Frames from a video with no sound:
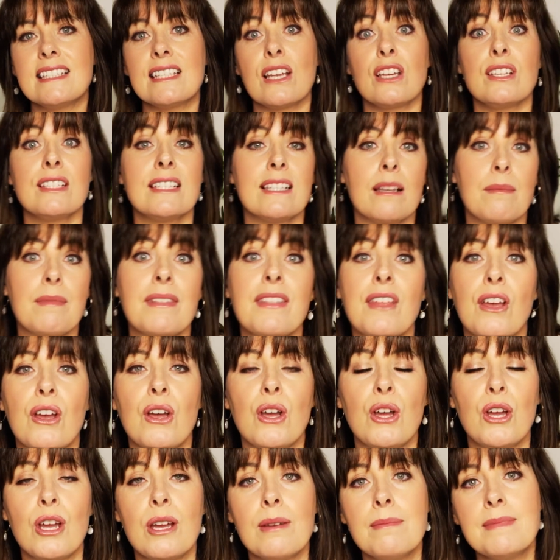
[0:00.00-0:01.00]
So some of the
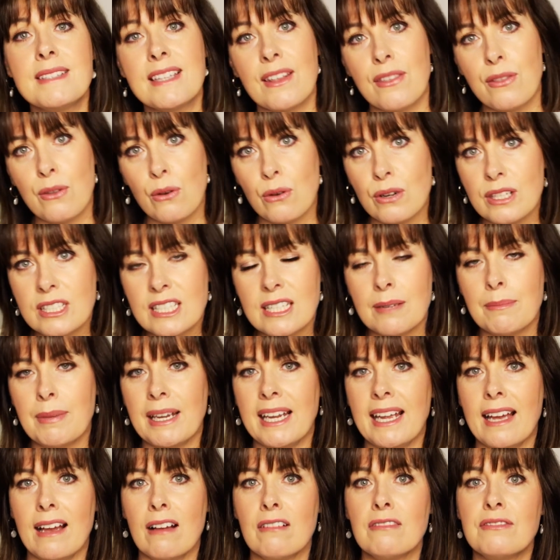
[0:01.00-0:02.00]
herbs are thought to
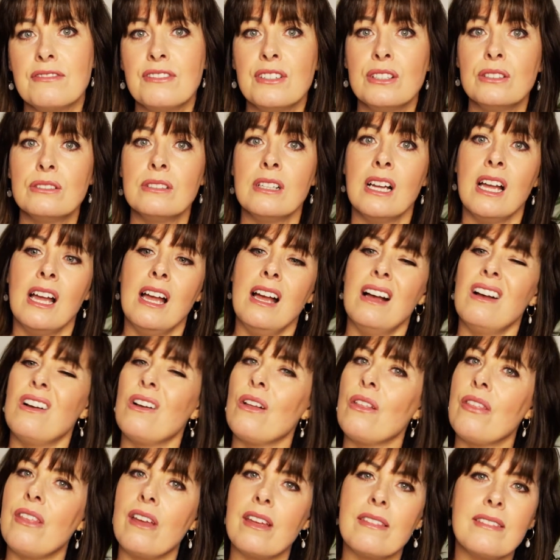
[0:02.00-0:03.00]
be helpful,
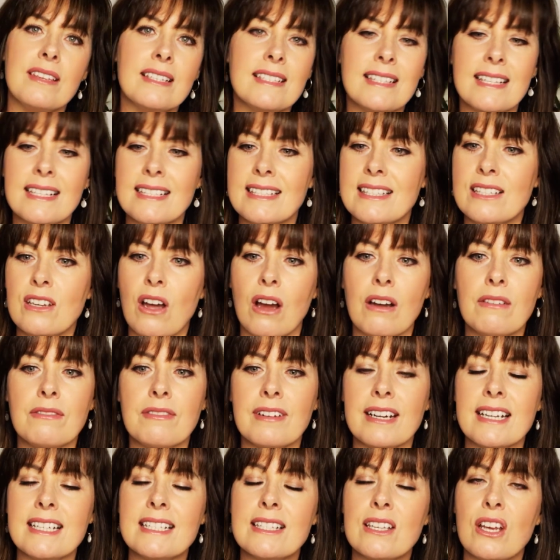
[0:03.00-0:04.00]
although this is not
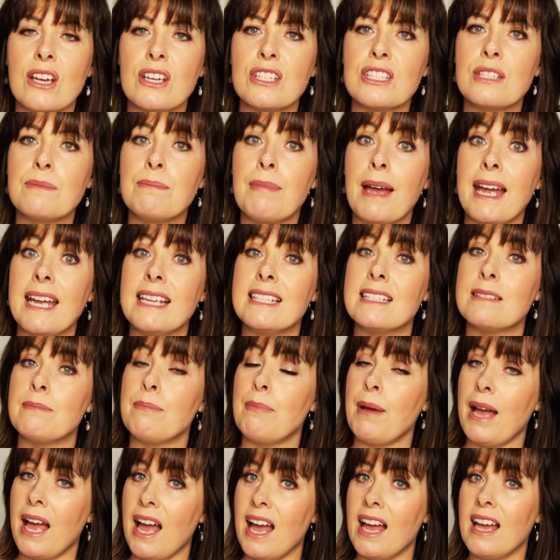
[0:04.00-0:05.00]
research-based,
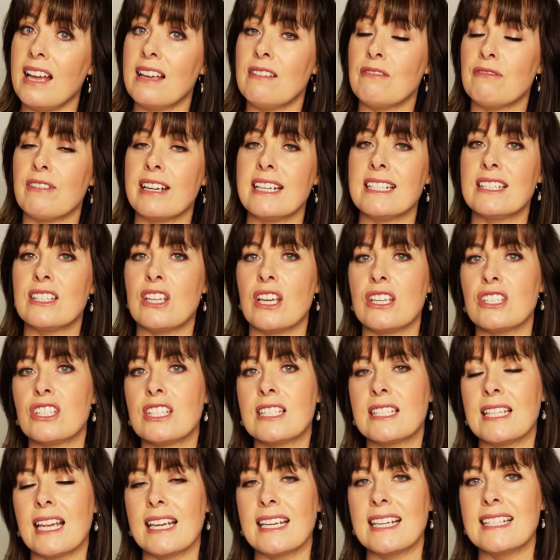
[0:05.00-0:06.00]
but research
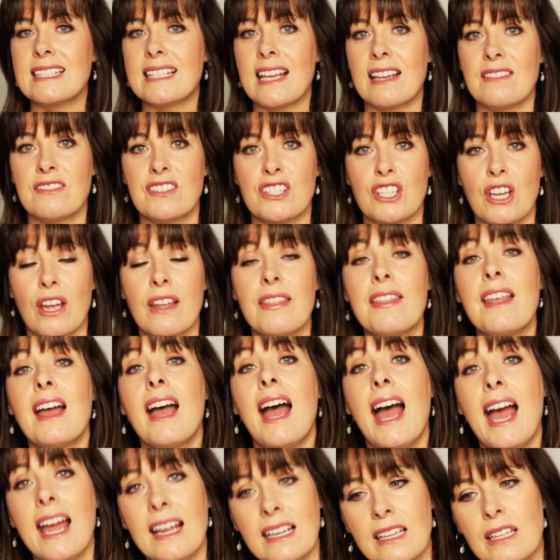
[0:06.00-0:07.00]
studies have shown
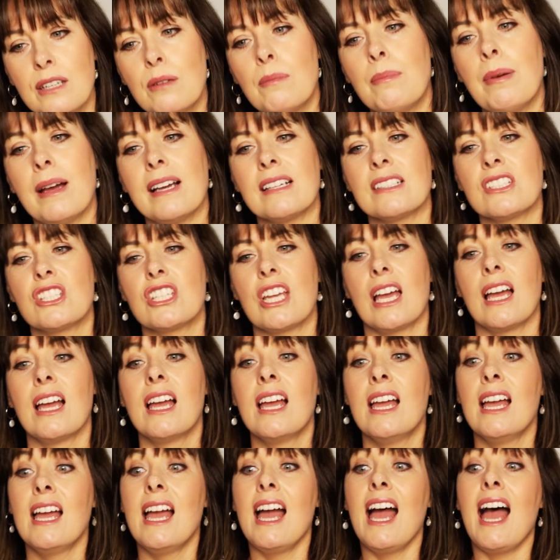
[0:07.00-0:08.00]
that acupuncture
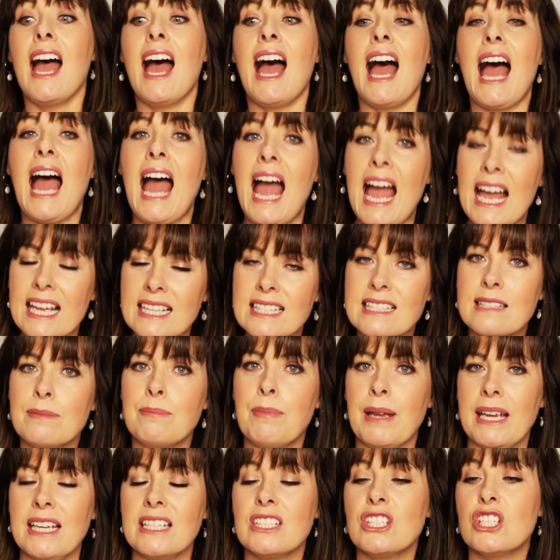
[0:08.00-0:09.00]
has
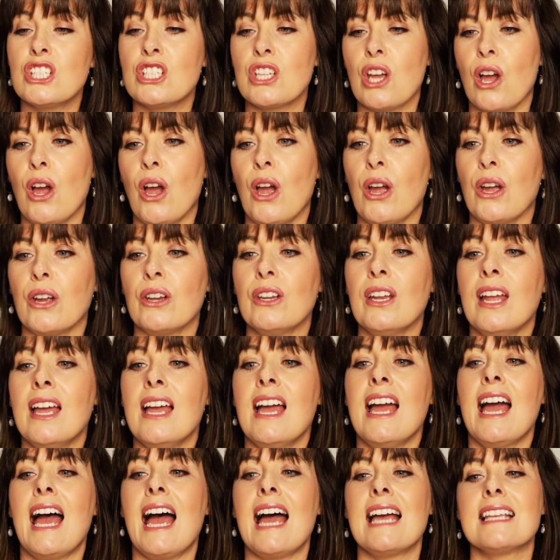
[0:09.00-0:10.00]
been shown
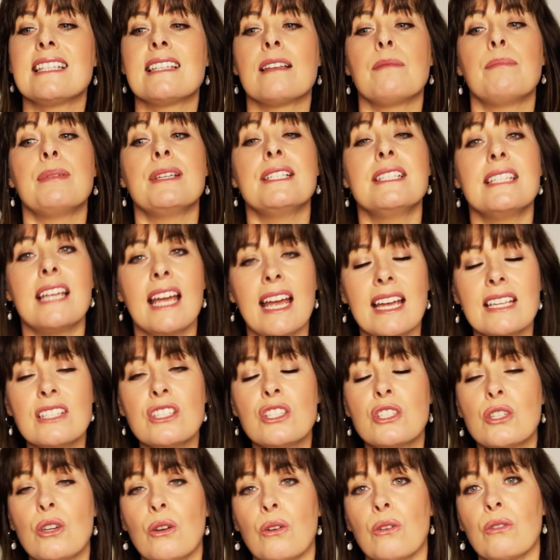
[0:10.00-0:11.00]
as a
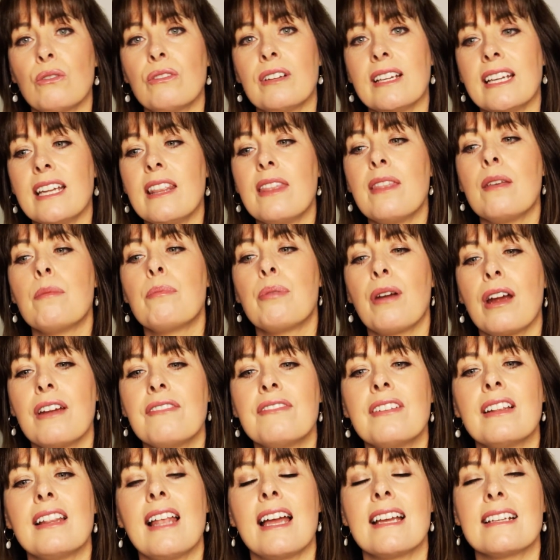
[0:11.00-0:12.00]
potential in the
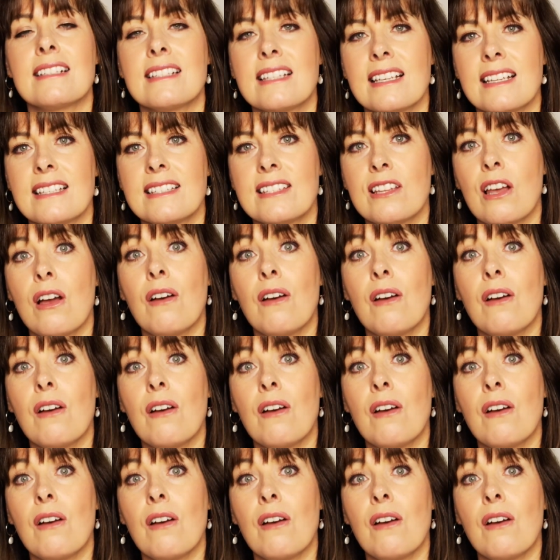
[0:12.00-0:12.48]
prophylaxis